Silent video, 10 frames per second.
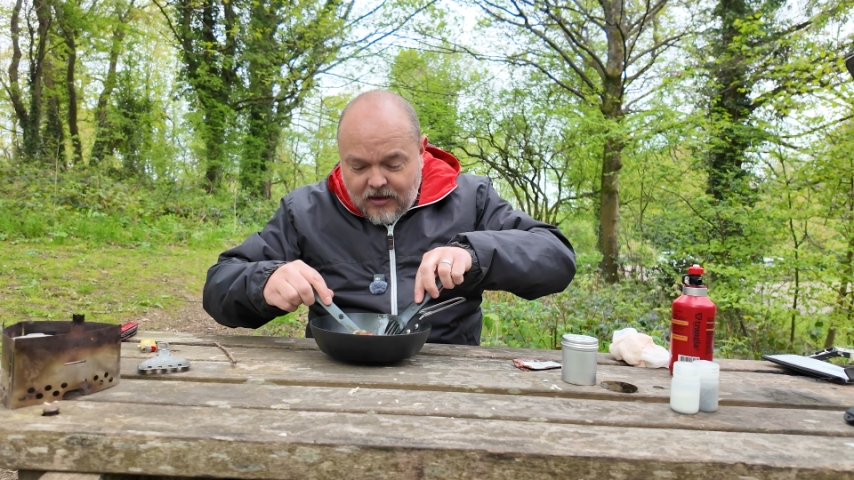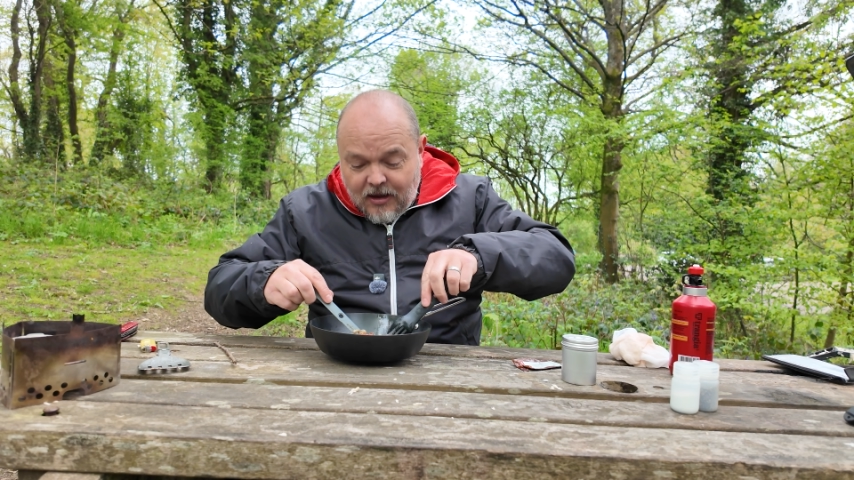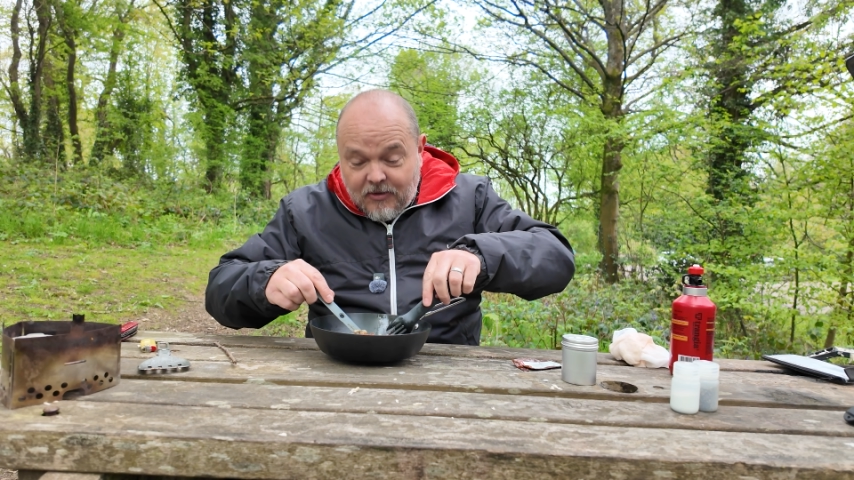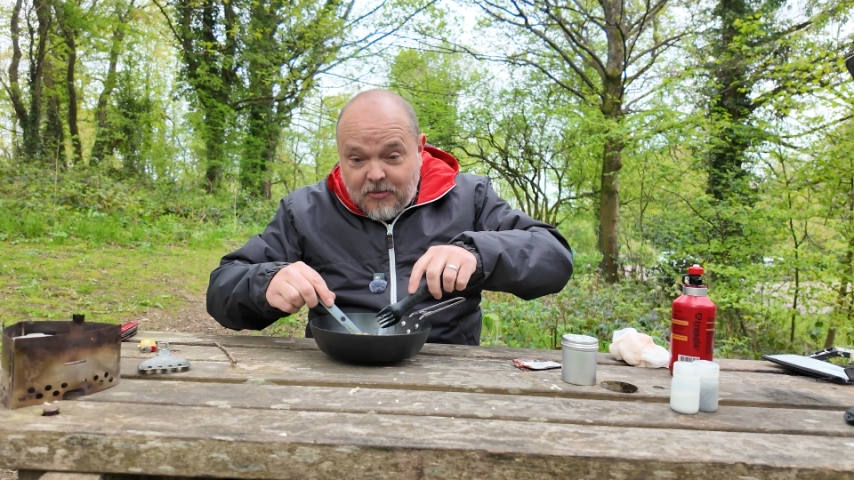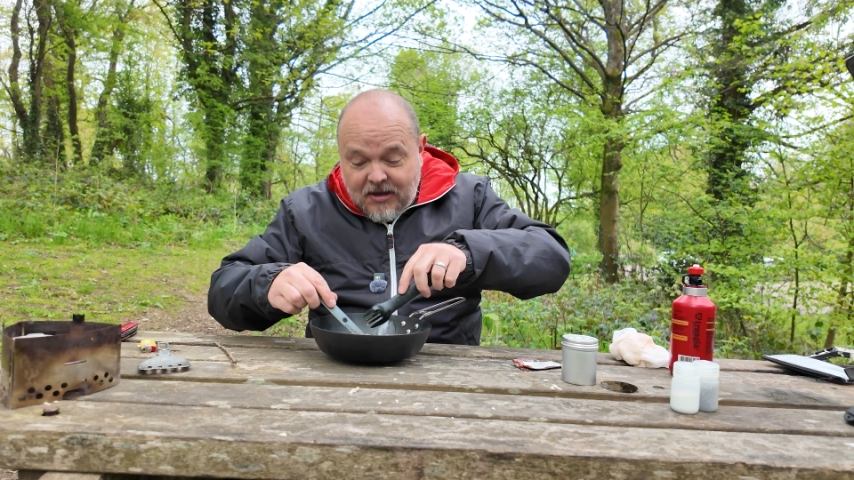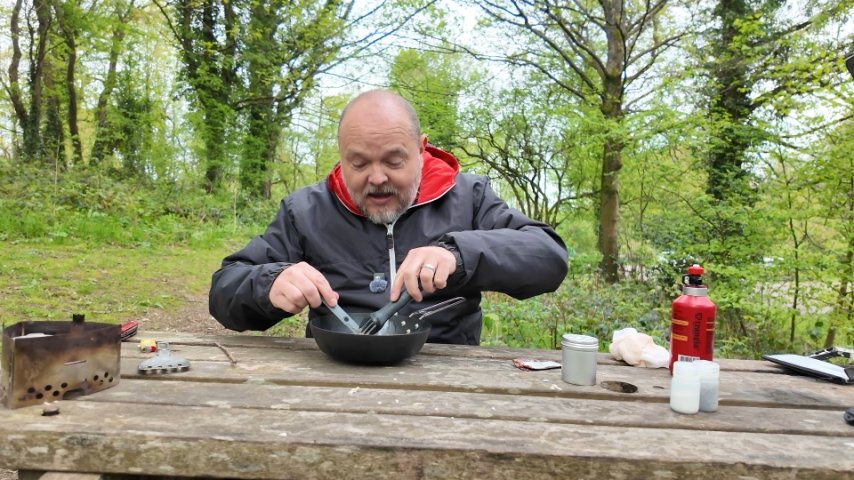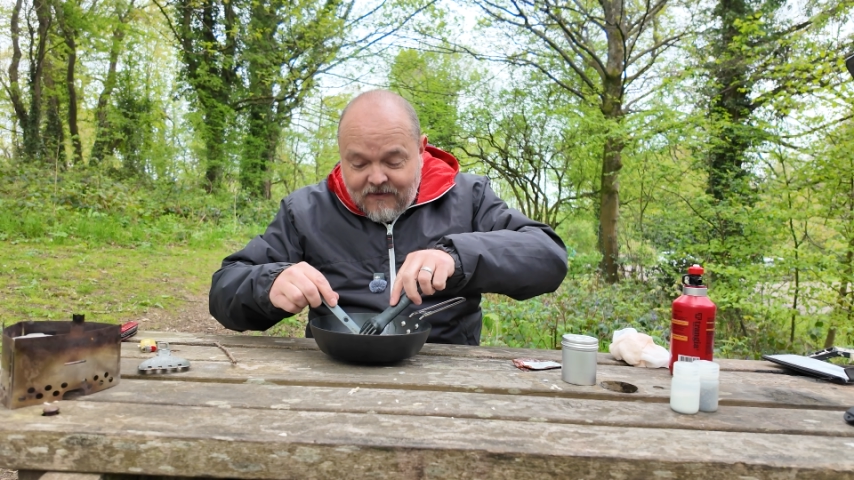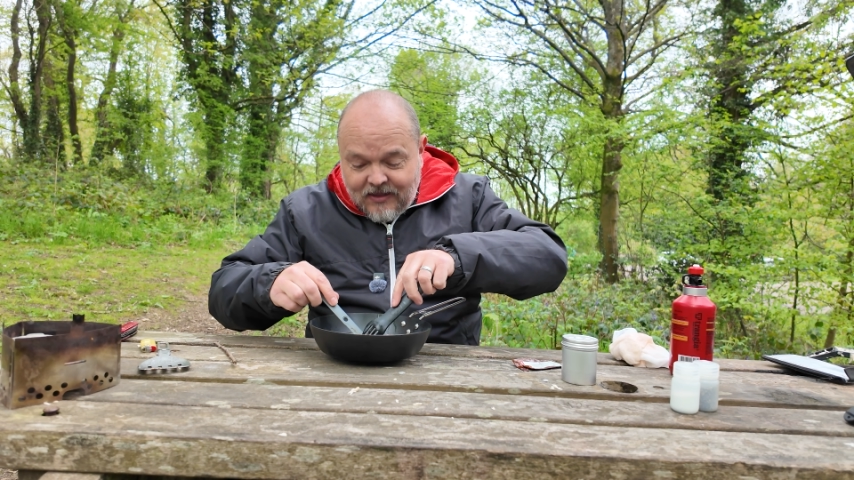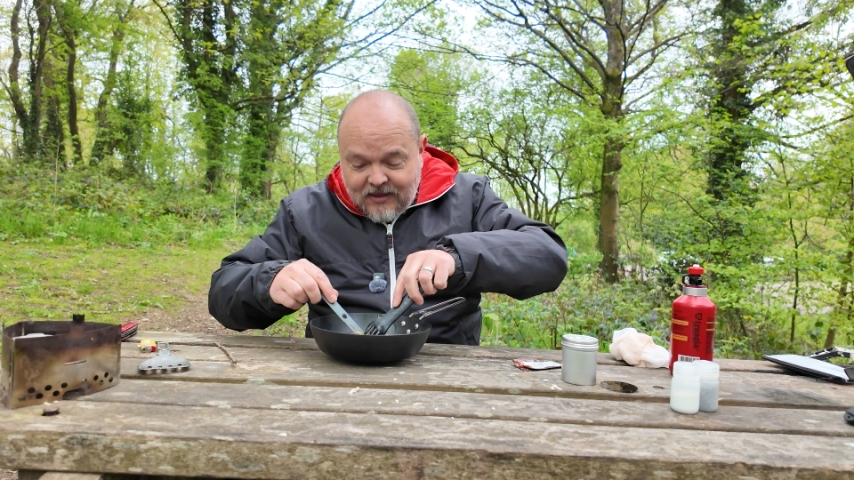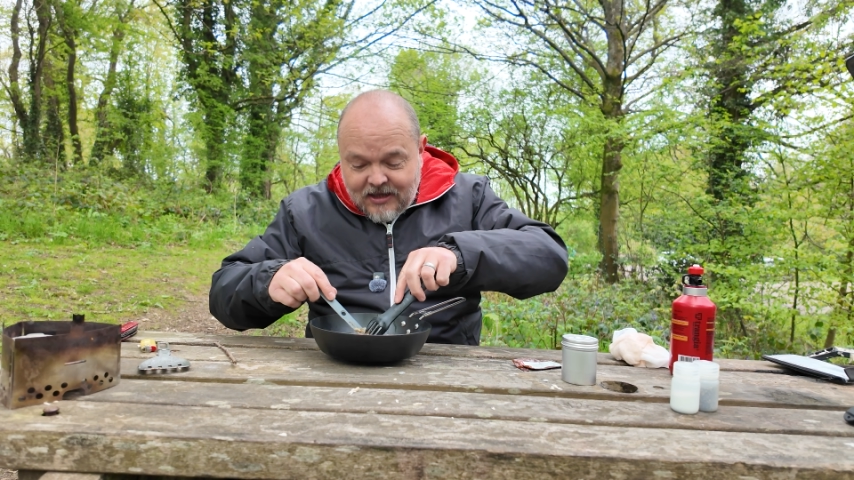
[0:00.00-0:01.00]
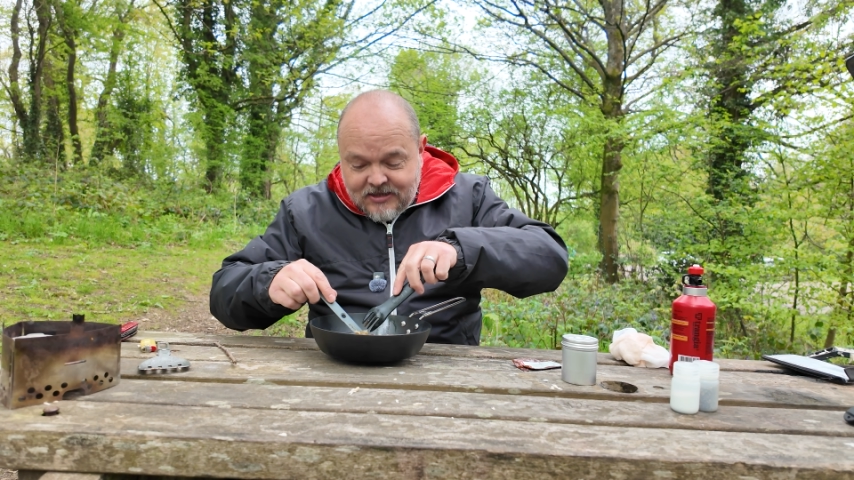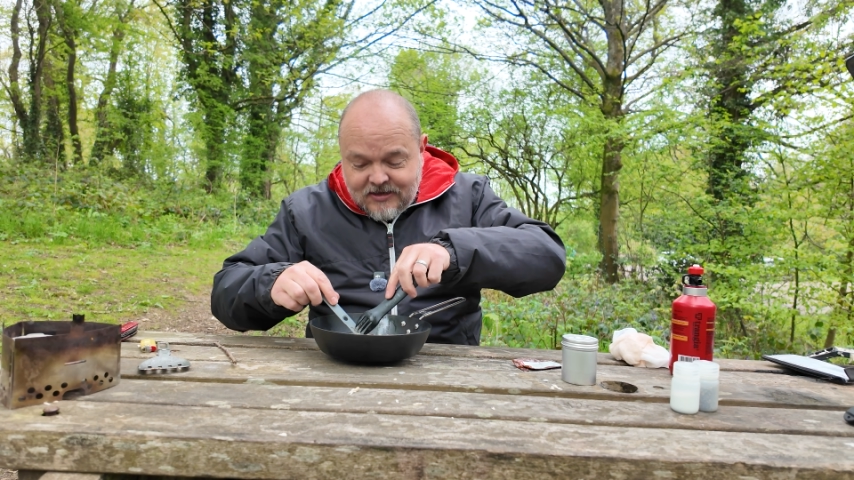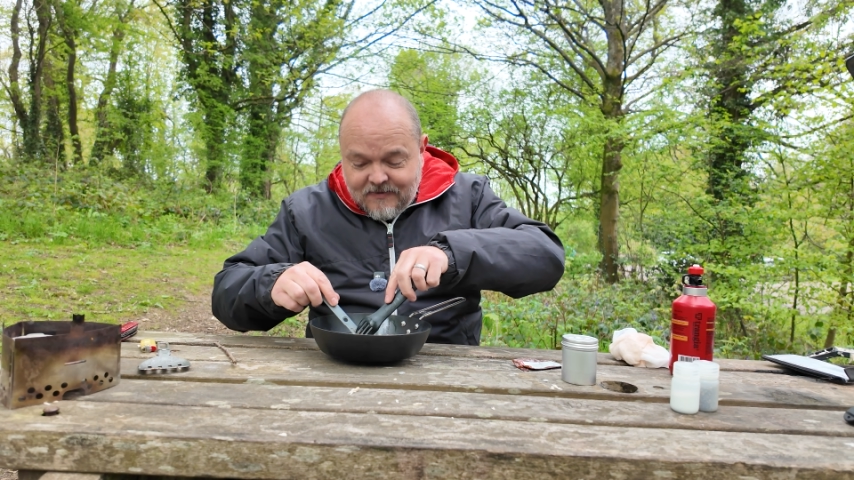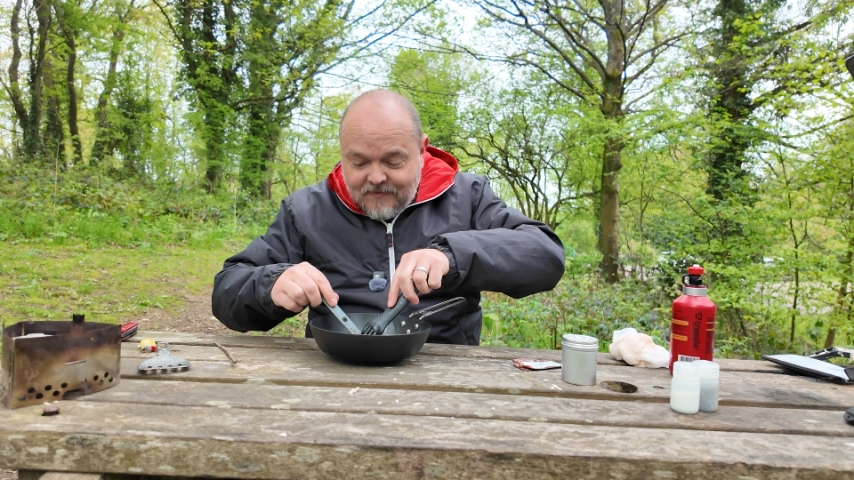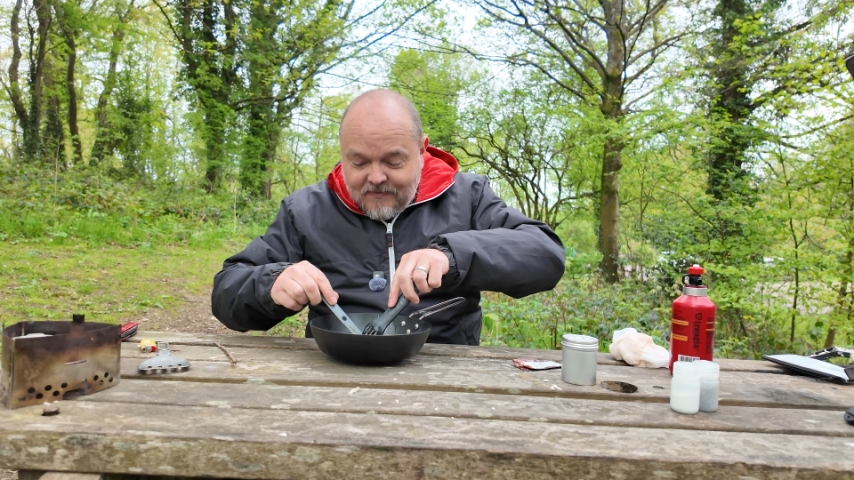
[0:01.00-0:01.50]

I'm going to be having this,